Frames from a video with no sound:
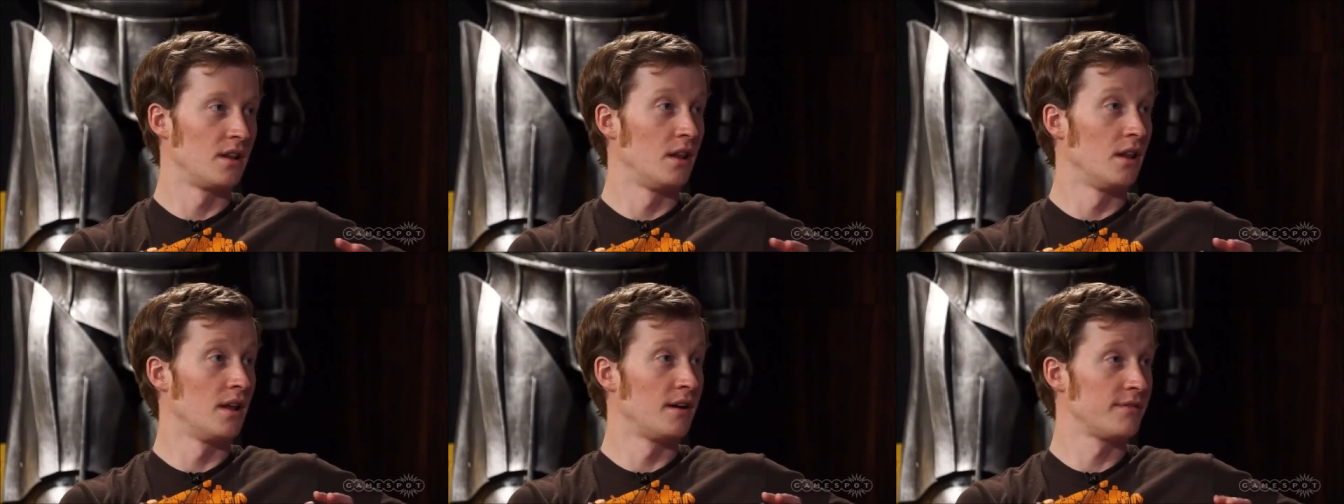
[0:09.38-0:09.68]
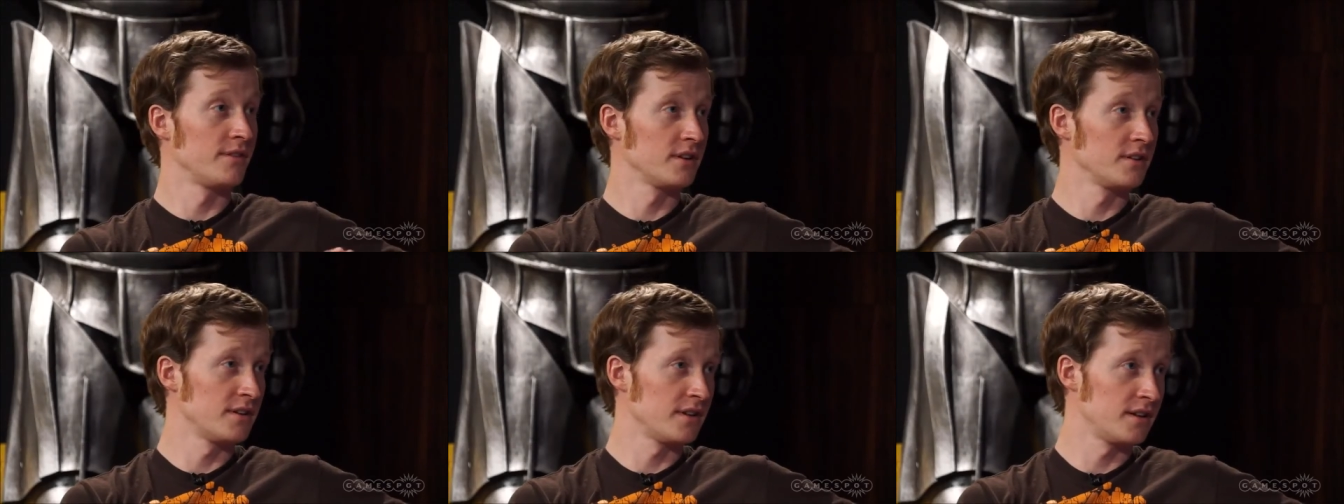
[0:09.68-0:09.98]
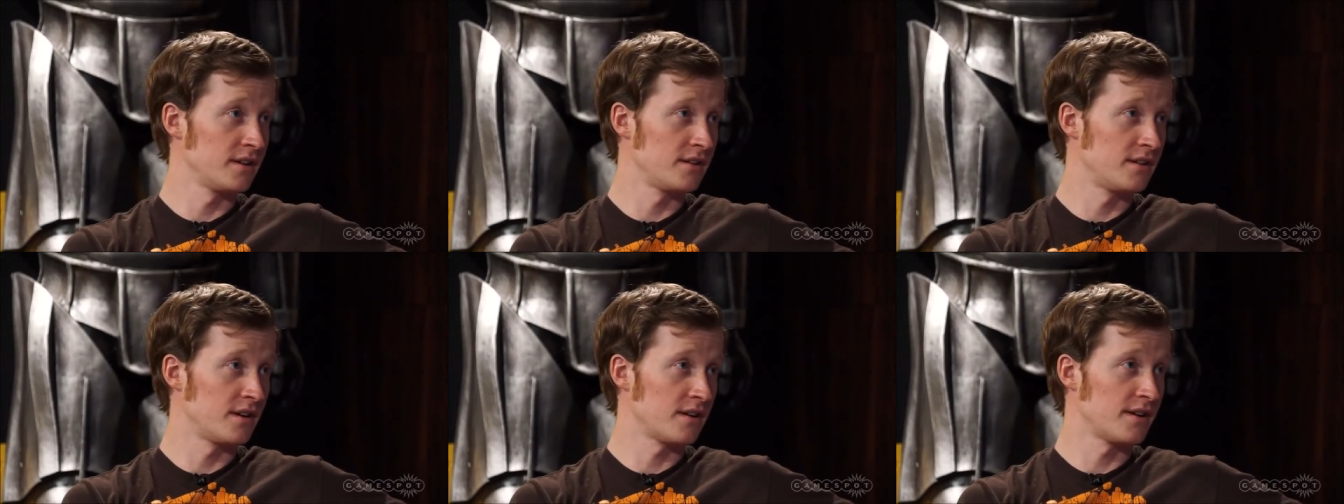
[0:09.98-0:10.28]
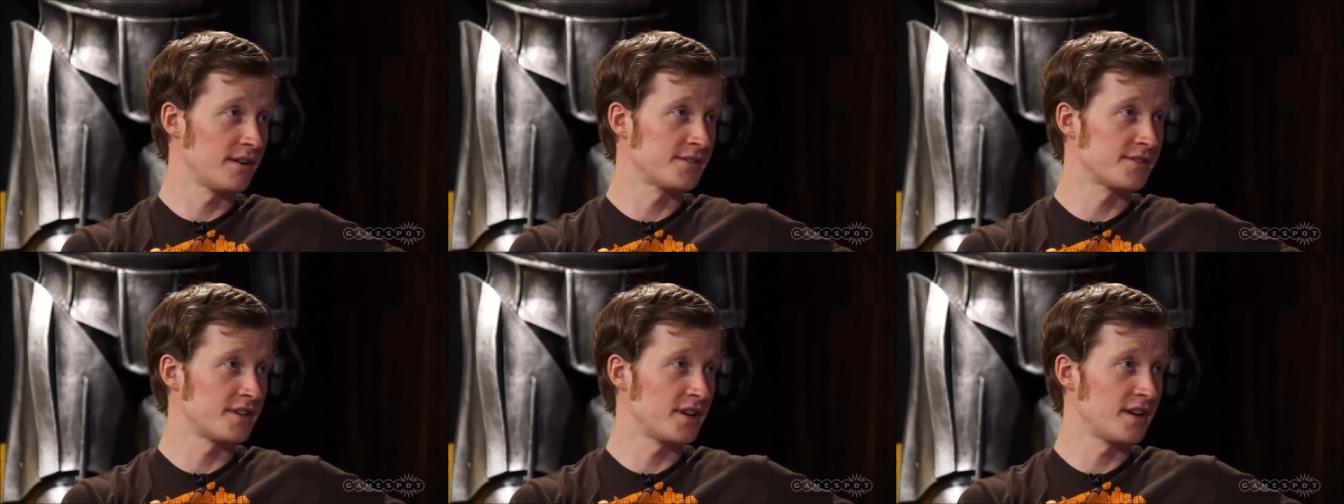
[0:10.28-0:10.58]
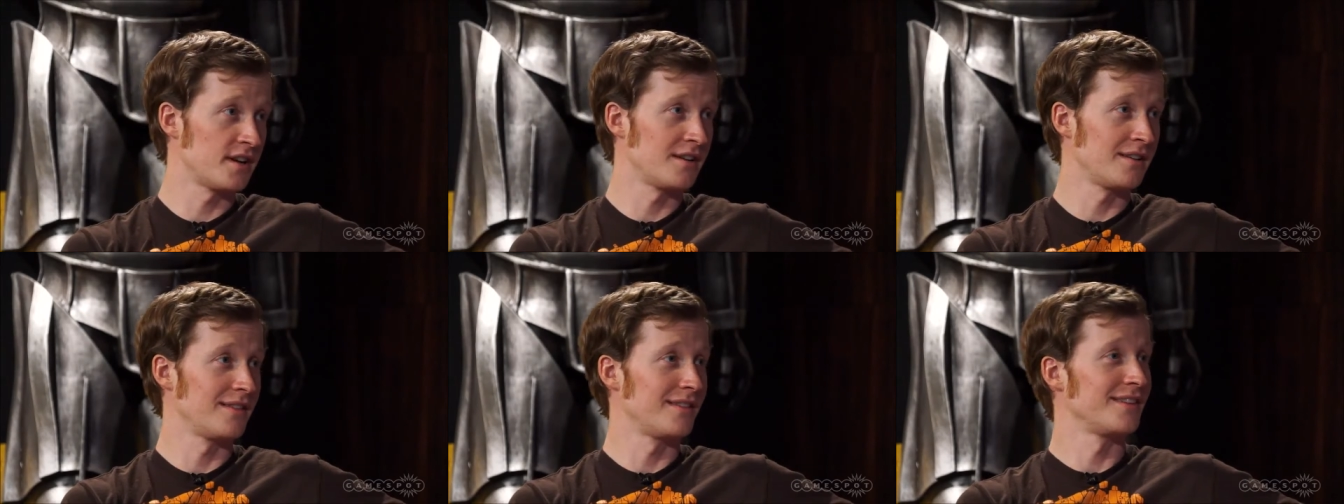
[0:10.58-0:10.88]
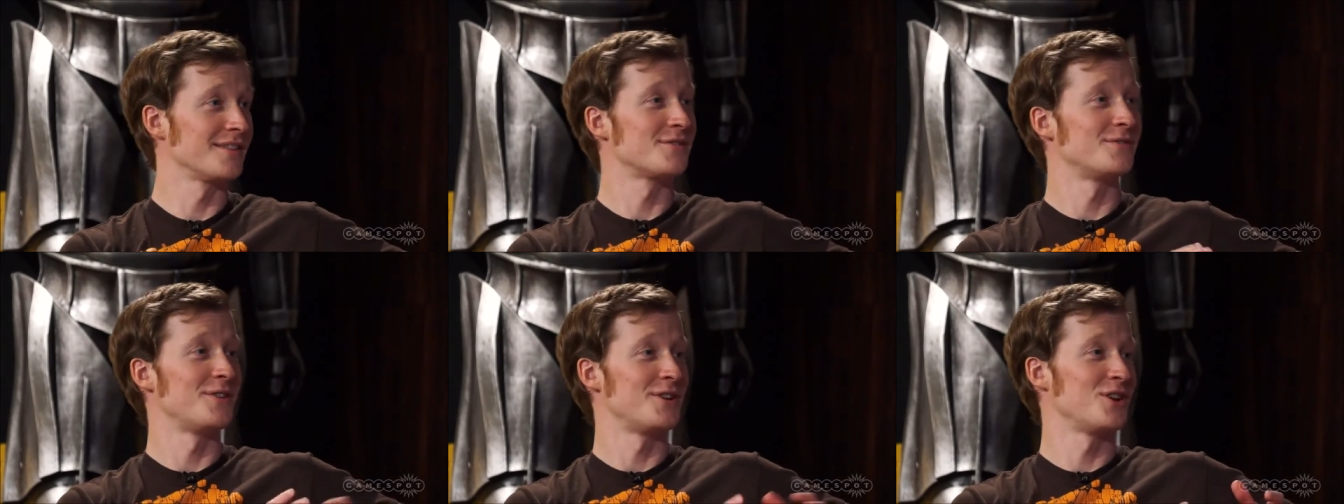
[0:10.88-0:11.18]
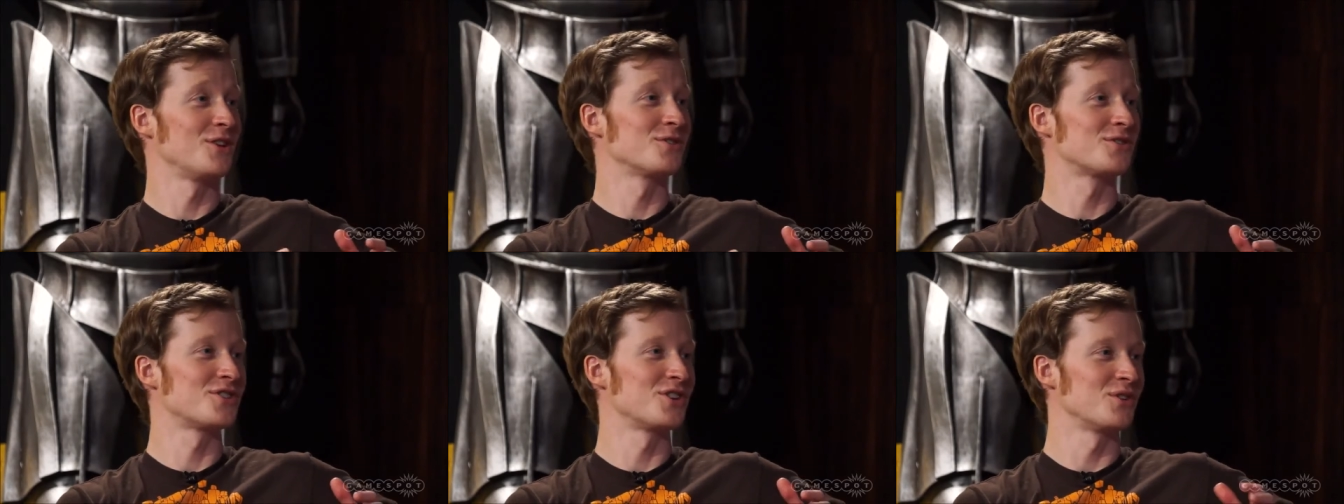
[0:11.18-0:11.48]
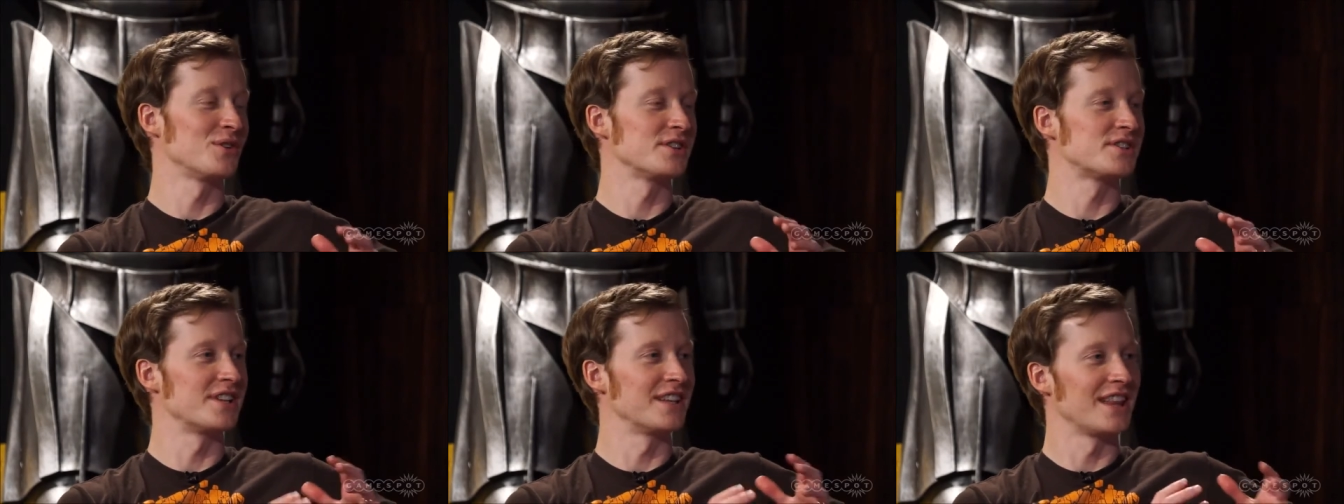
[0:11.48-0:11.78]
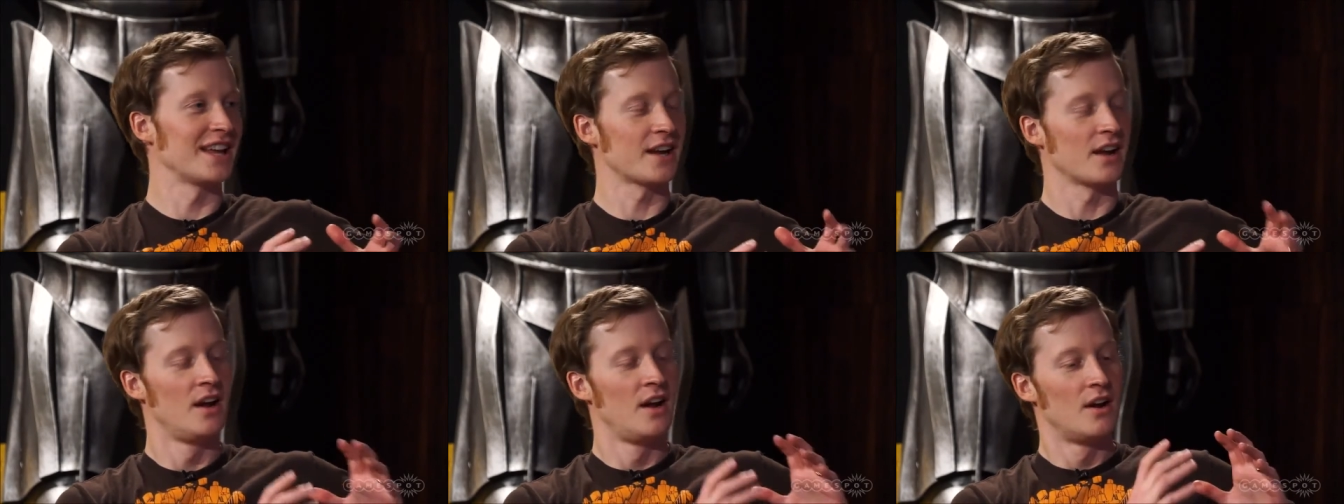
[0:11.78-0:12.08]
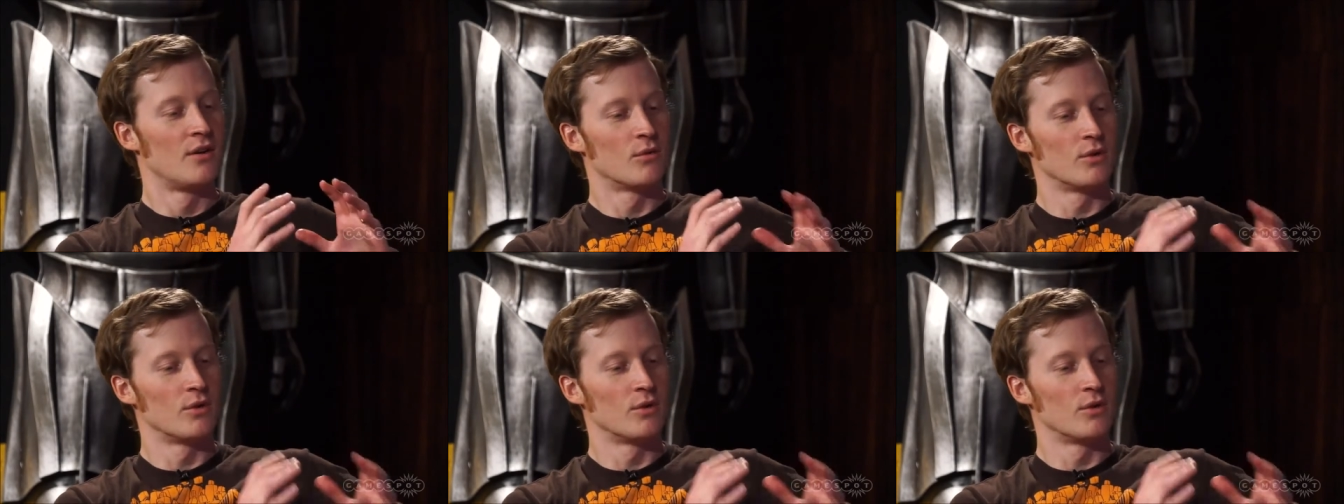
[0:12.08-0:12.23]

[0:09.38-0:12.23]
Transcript: lovingly, dare I say, this video series that like